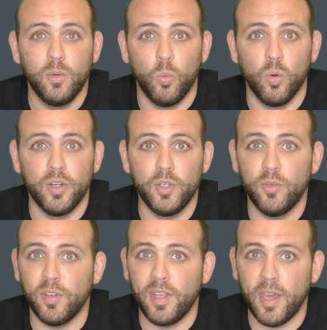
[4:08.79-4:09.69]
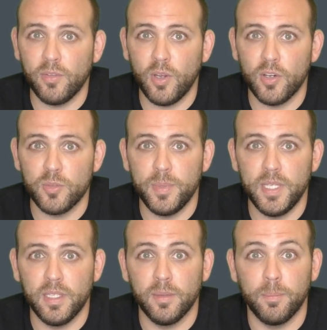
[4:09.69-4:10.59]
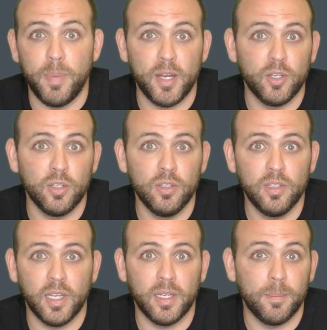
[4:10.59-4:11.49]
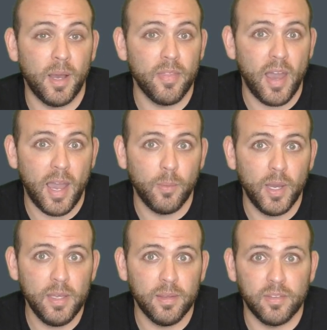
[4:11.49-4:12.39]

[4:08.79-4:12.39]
We're used to gas cars being better on the highway